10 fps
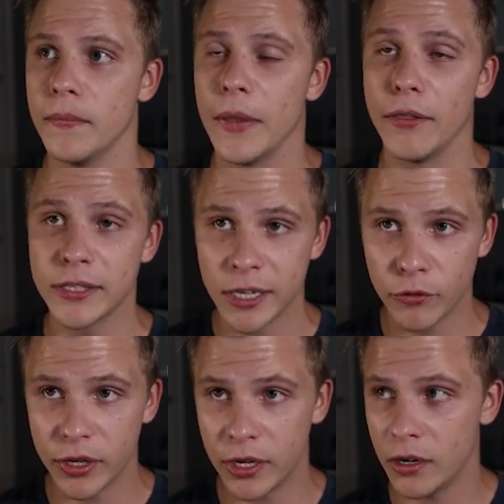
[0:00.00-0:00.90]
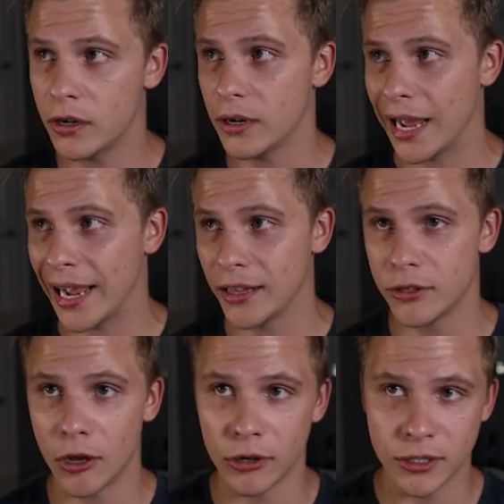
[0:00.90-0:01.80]
Now this level here at
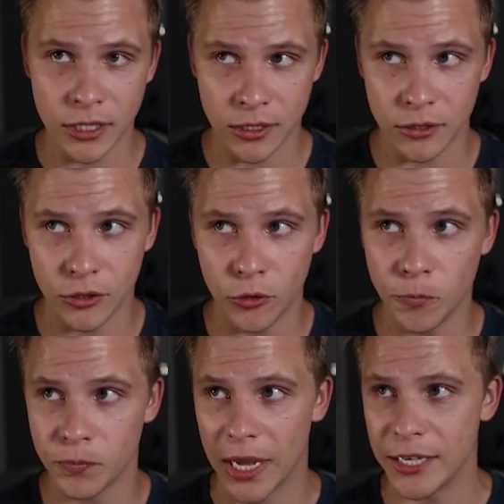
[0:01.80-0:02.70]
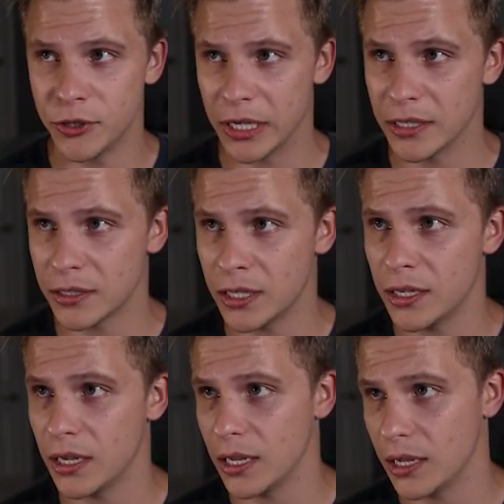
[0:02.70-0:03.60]
$1.62, as you can
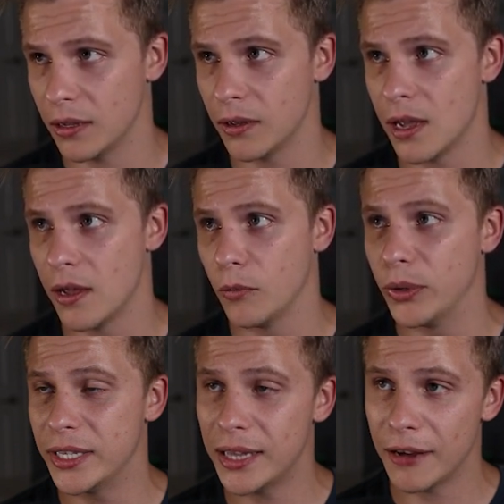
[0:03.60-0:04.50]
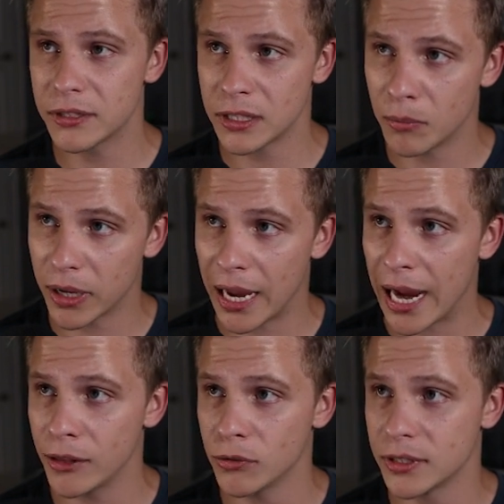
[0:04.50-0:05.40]
see, we did have some
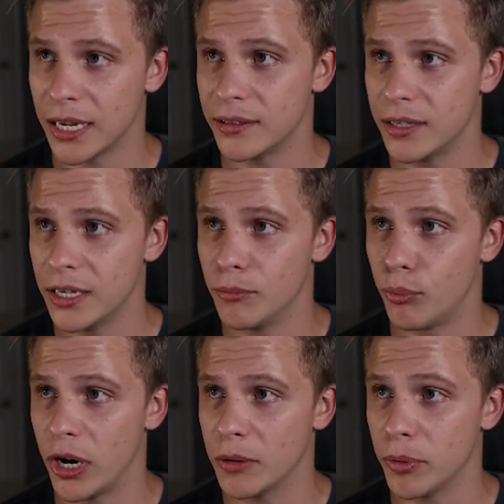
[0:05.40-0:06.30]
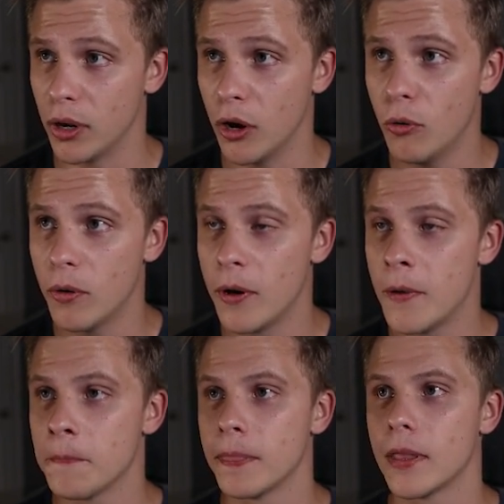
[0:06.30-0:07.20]
candles that did break below,
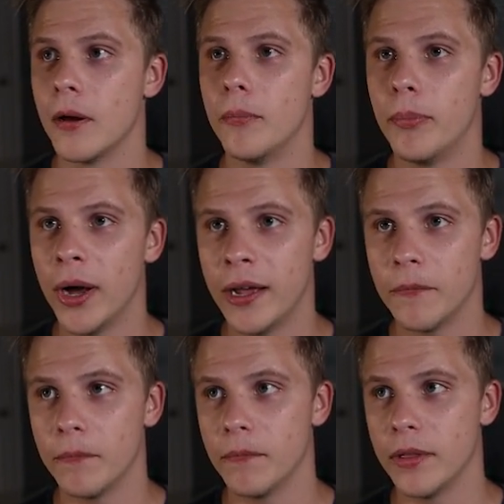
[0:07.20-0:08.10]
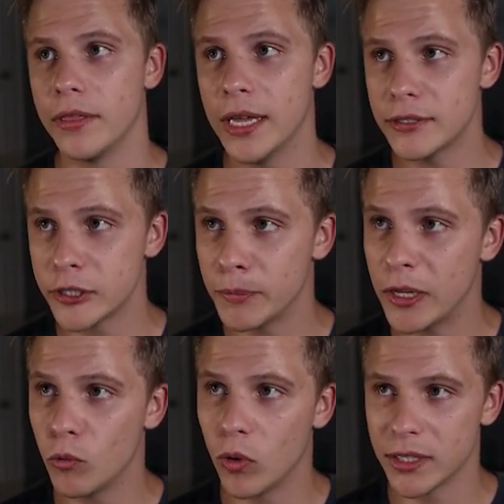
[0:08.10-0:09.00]
but this to
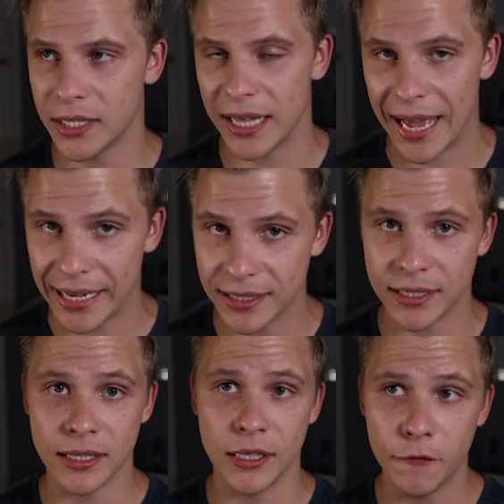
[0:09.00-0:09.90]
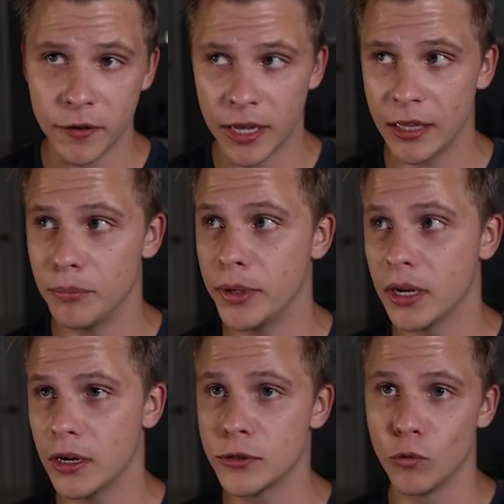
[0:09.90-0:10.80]
me wasn't as significant
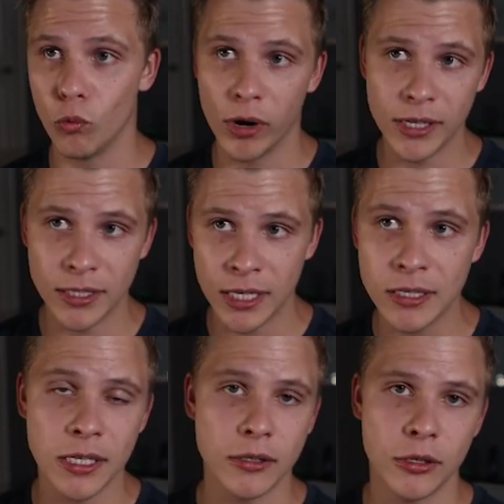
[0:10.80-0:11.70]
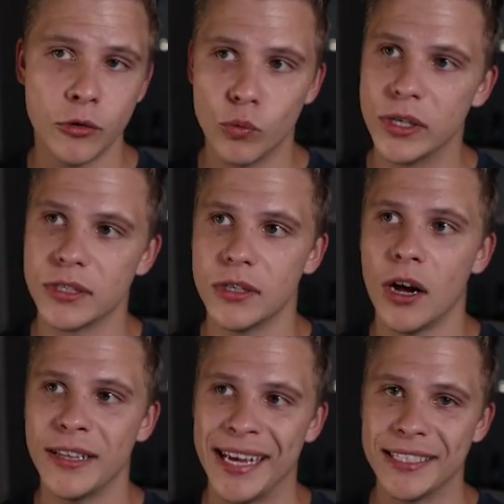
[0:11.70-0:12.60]
because 162 was
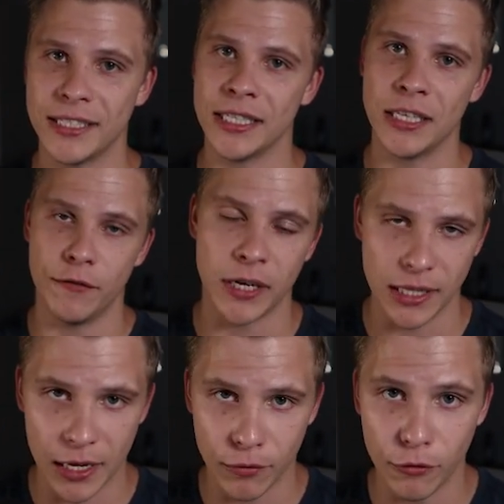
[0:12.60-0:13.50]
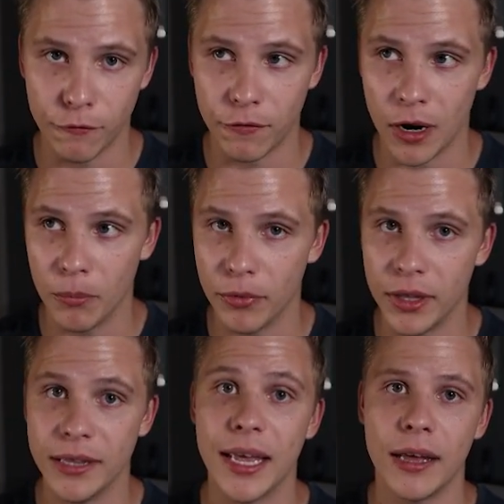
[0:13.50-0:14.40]
not a significant level from
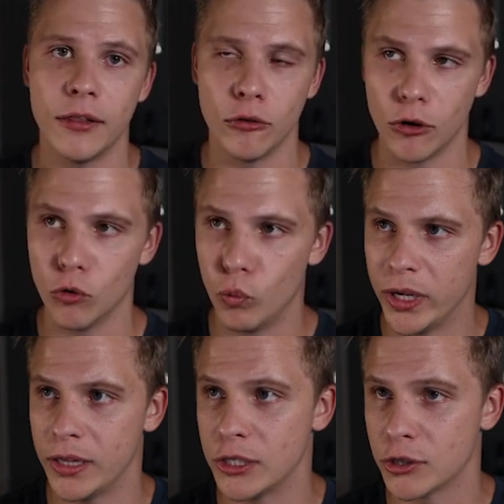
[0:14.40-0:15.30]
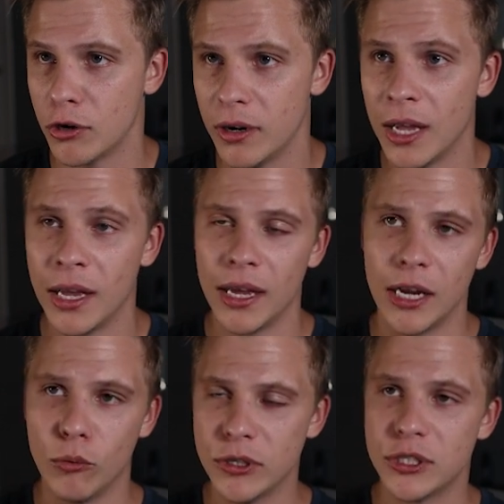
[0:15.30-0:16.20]
the daily or weekly chart.
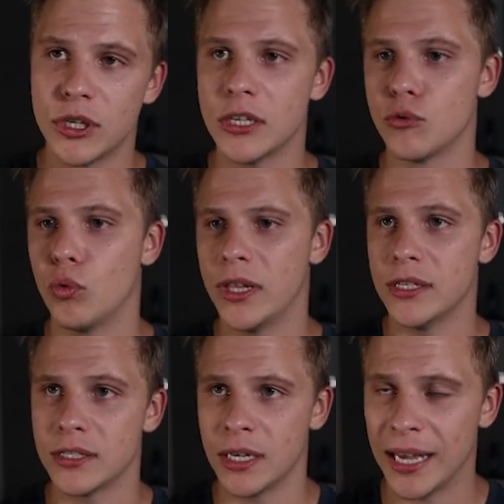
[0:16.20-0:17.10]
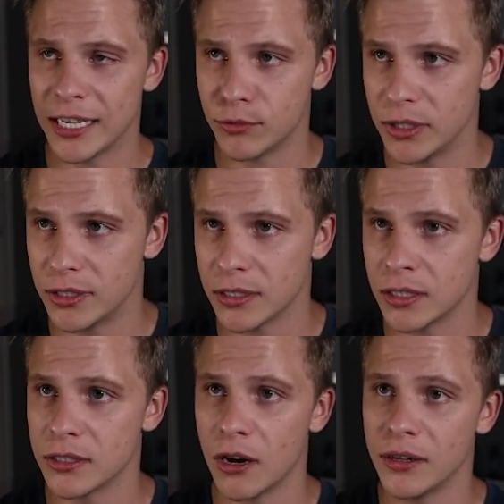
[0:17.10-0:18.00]
It was just what it set as
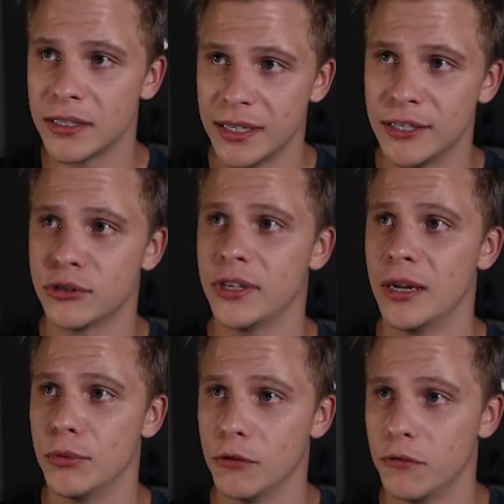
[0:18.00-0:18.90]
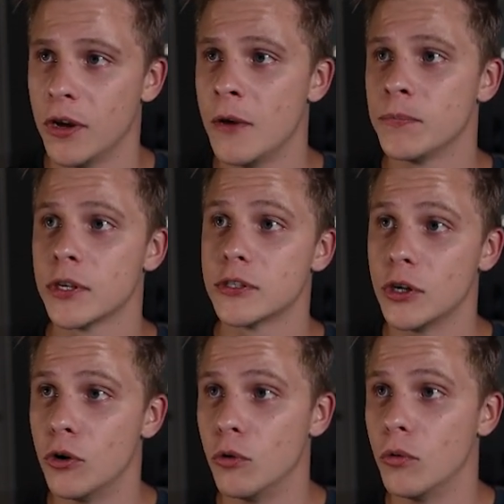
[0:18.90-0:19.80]
resistance on its intraday move.
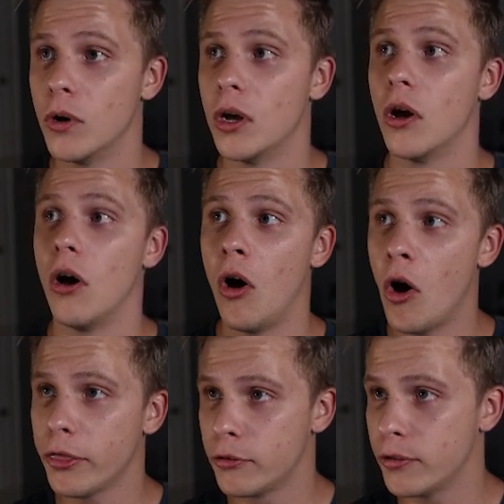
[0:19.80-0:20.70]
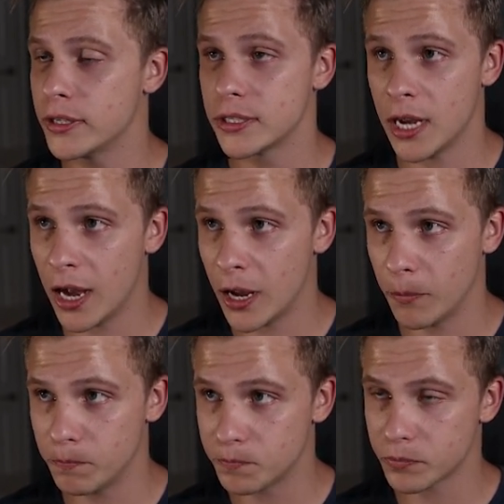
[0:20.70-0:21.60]
So all through this
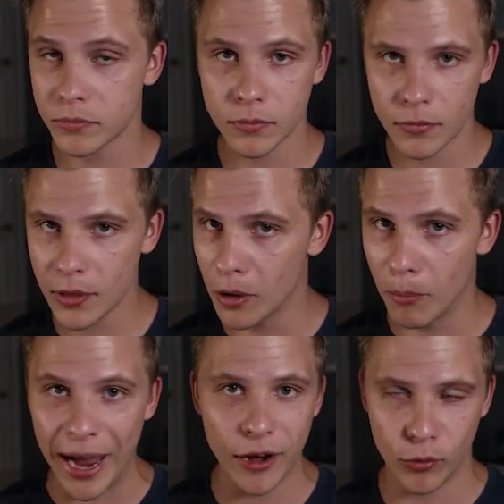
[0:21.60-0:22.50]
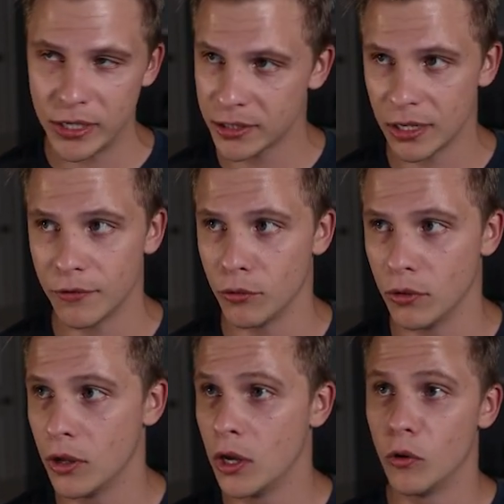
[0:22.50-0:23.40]
time, my risk
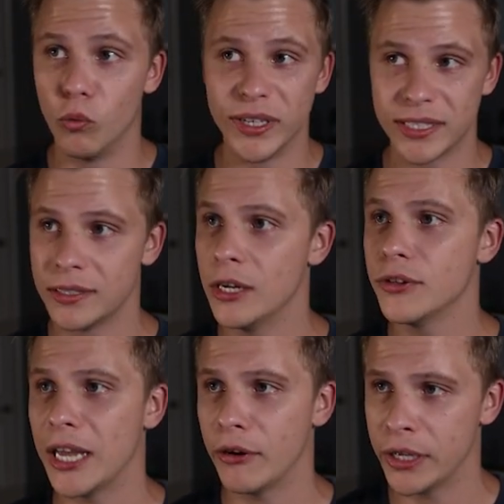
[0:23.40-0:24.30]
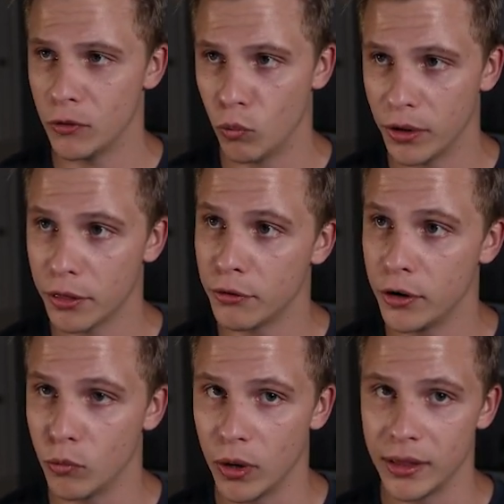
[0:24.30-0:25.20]
level was still down at
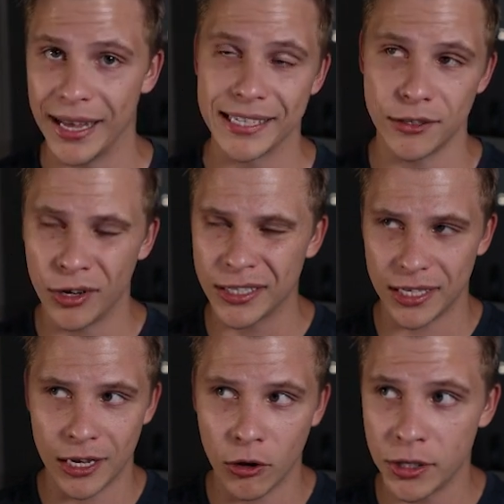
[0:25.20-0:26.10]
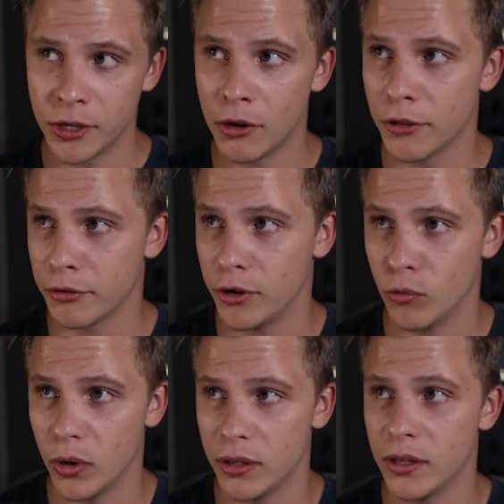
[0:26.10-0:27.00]
131. As long as it held
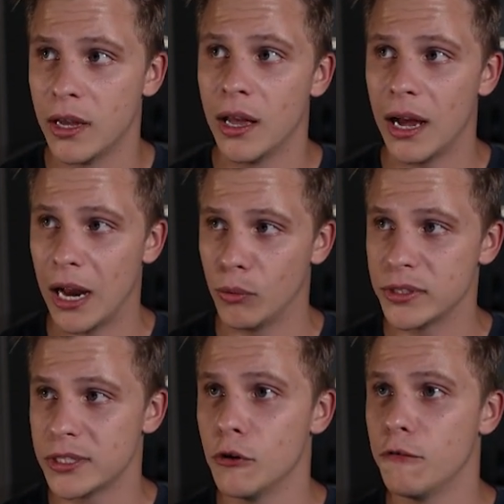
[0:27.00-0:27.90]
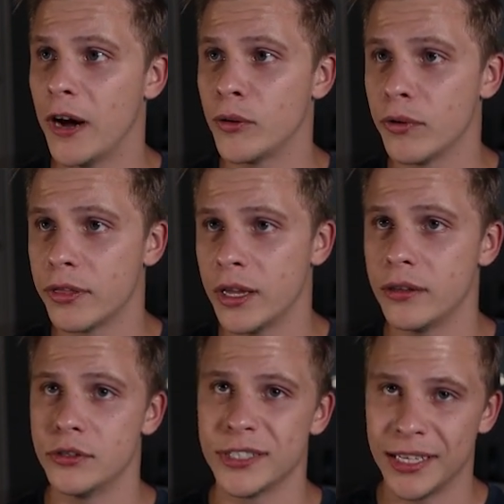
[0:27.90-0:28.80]
$1.31, I was still fine with
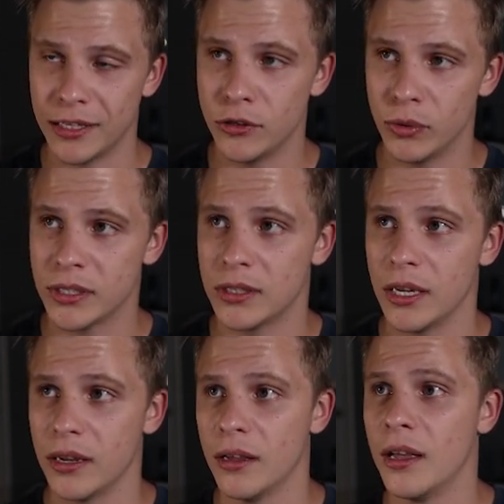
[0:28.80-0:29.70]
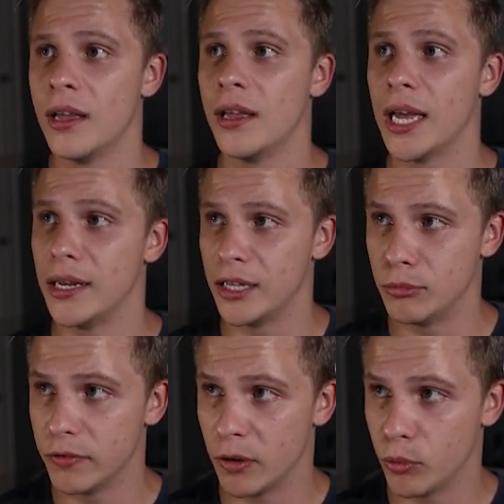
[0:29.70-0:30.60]
it. Just let it do its thing and let it
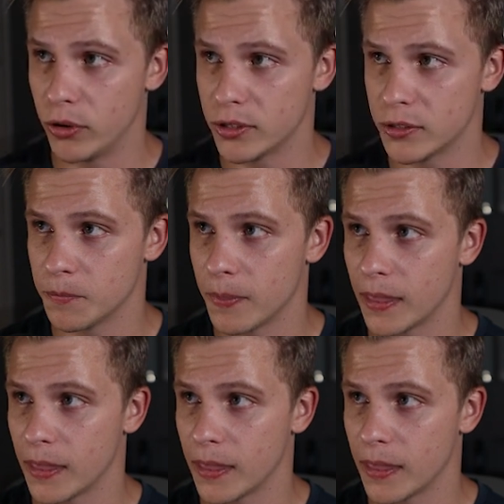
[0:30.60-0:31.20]
move upwards.